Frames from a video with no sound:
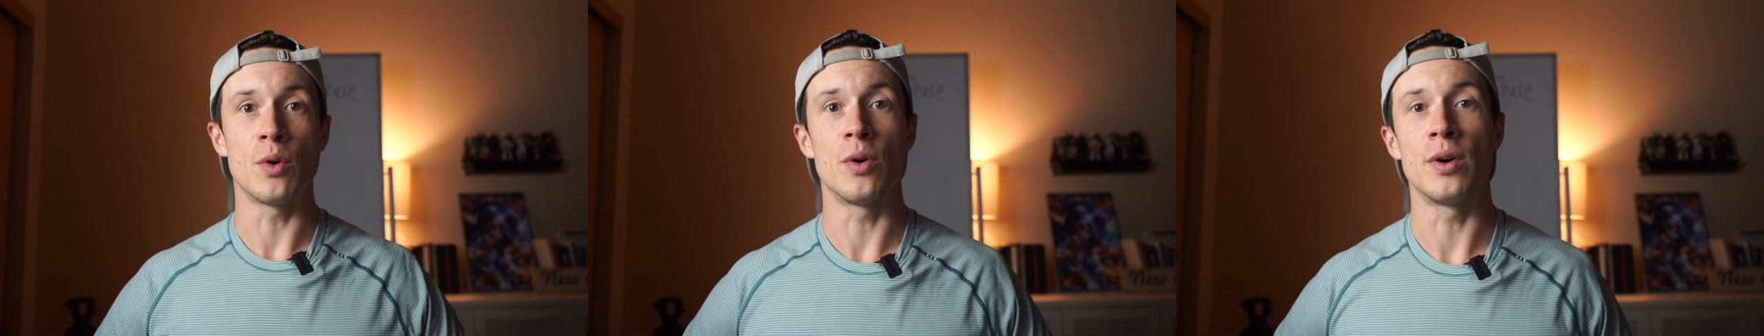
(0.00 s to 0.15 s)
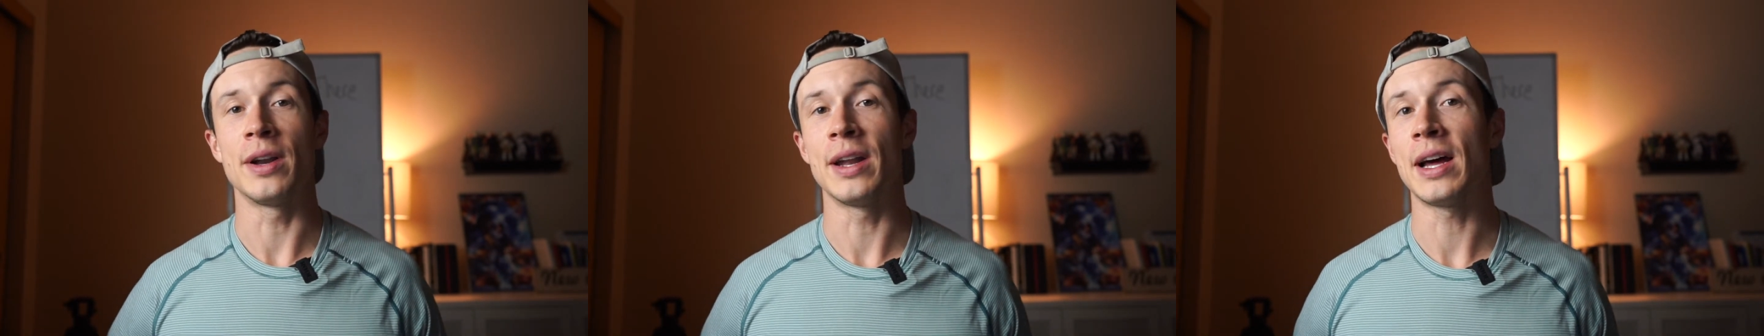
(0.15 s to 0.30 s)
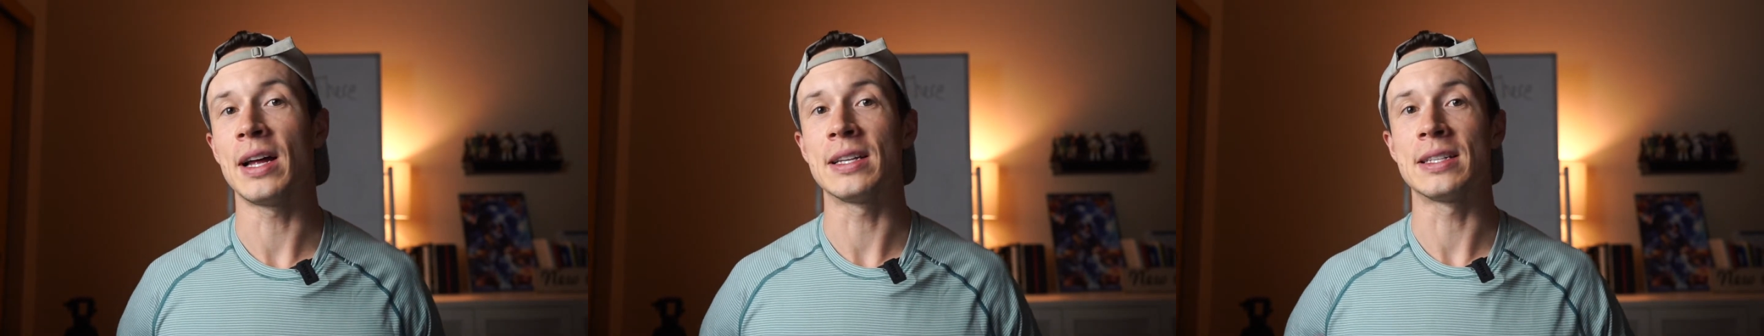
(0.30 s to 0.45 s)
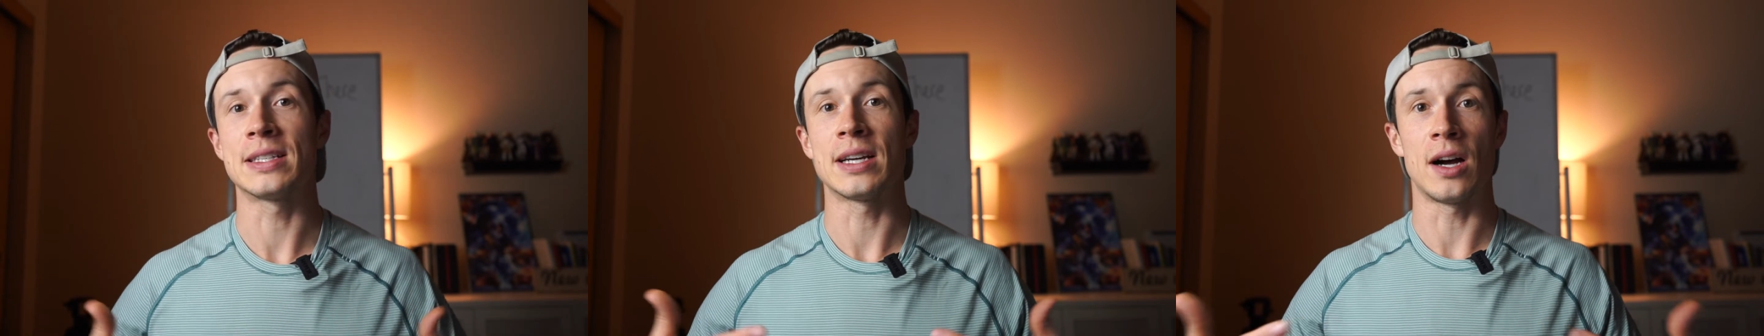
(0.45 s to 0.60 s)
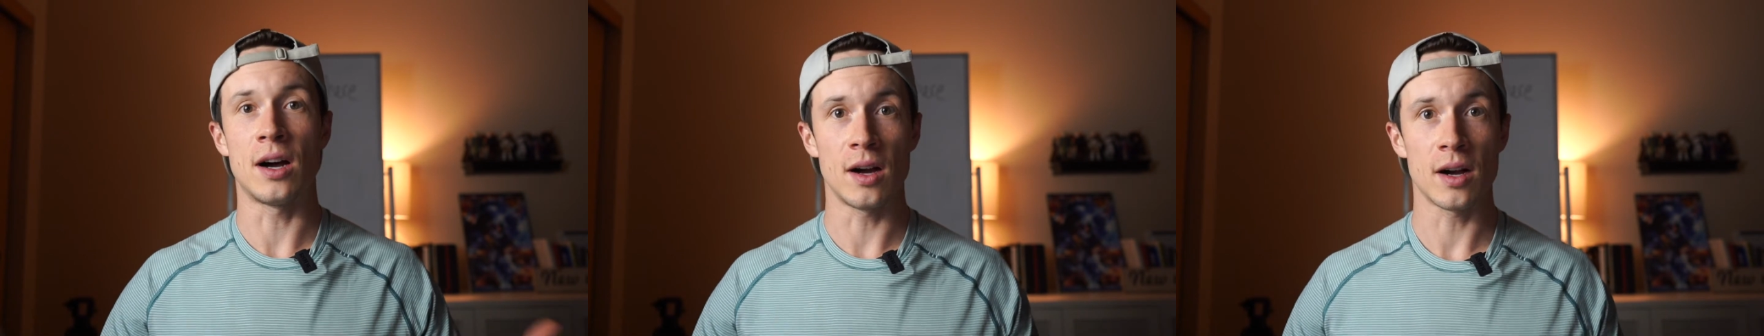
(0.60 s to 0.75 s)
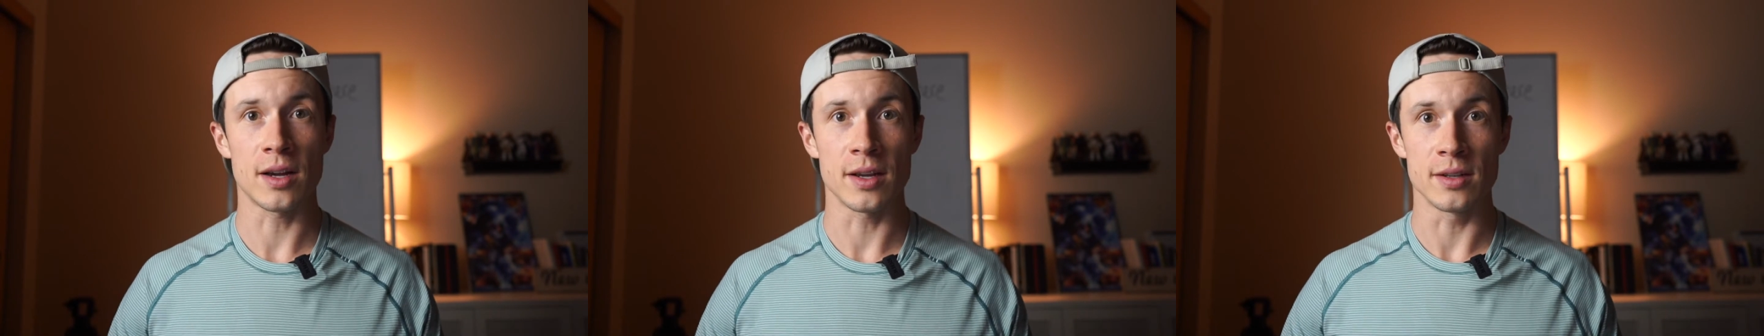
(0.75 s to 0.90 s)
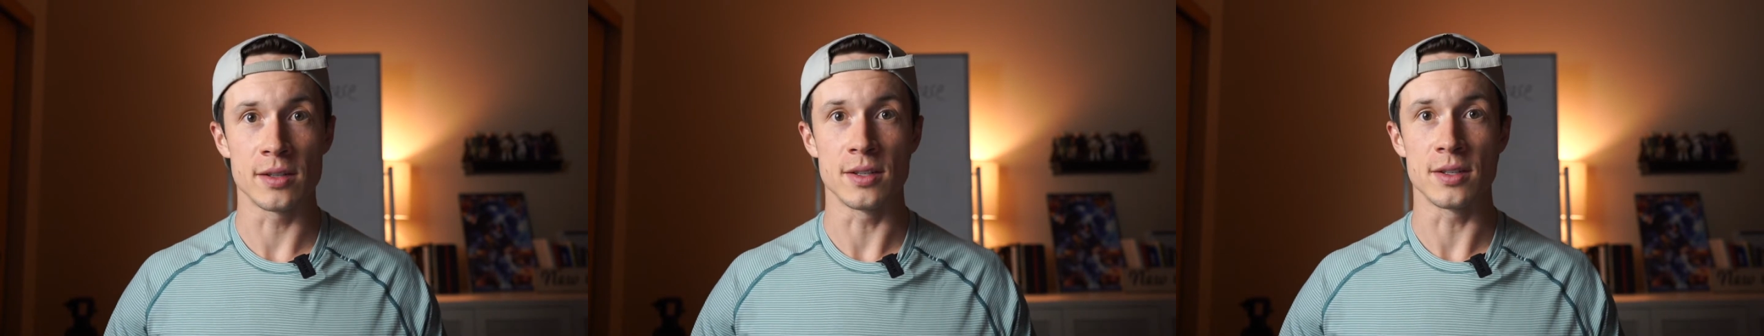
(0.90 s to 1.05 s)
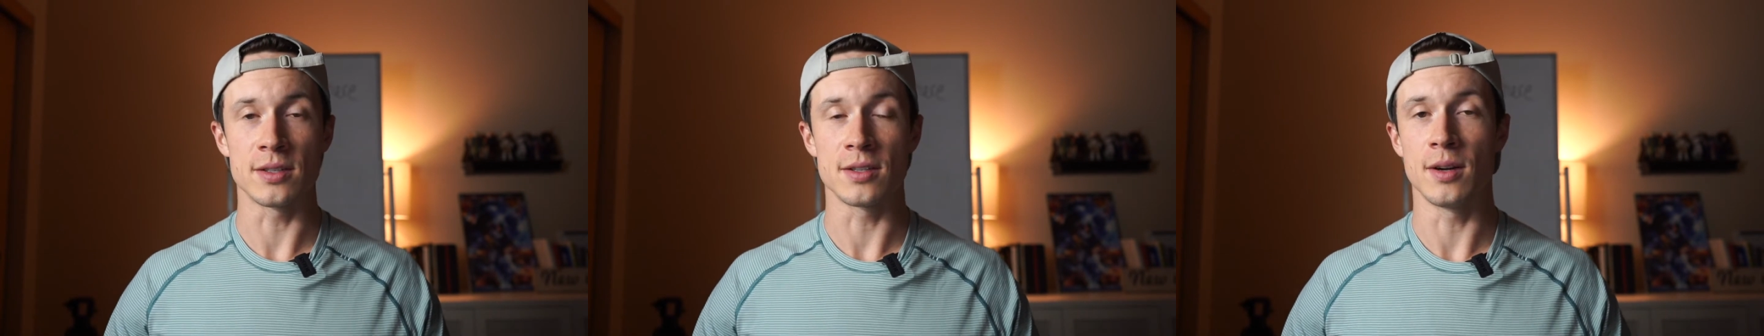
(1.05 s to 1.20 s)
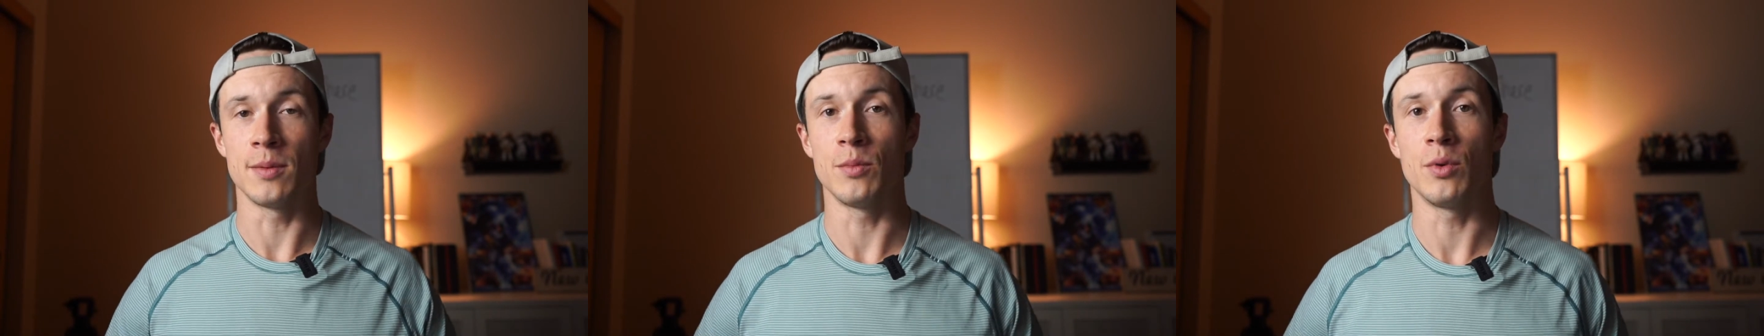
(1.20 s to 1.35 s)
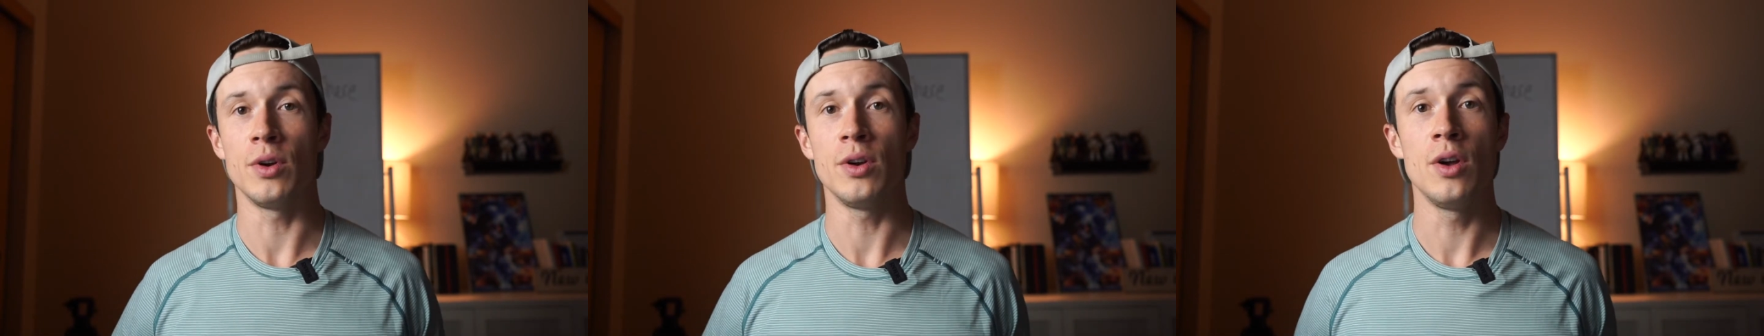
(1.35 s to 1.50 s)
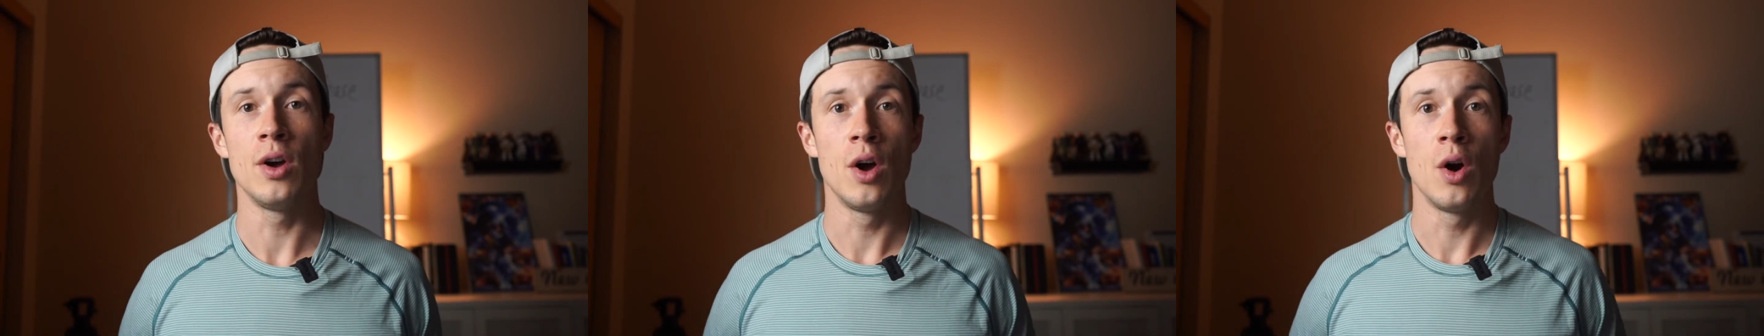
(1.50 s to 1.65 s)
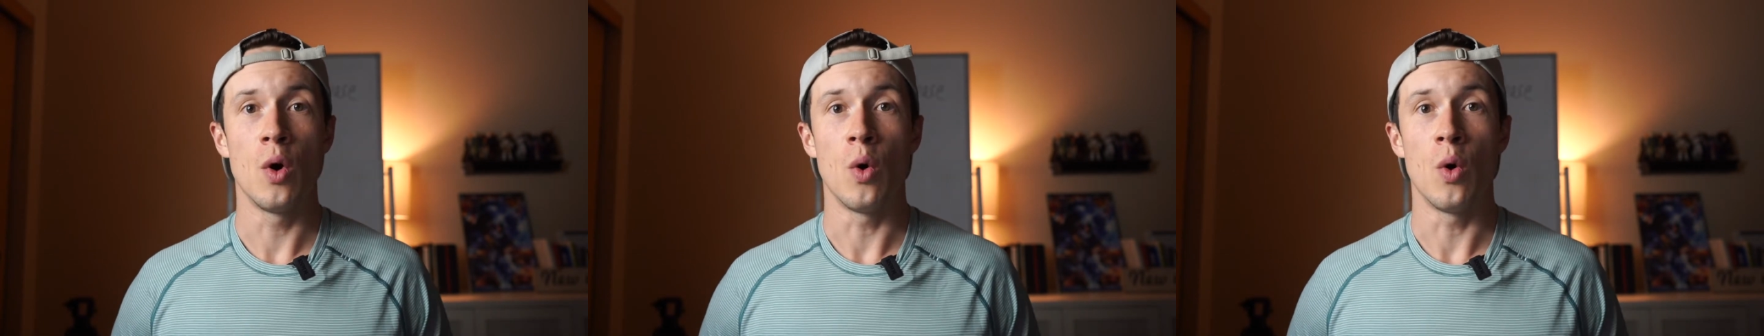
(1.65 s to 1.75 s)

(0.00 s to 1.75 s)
or not talking to someone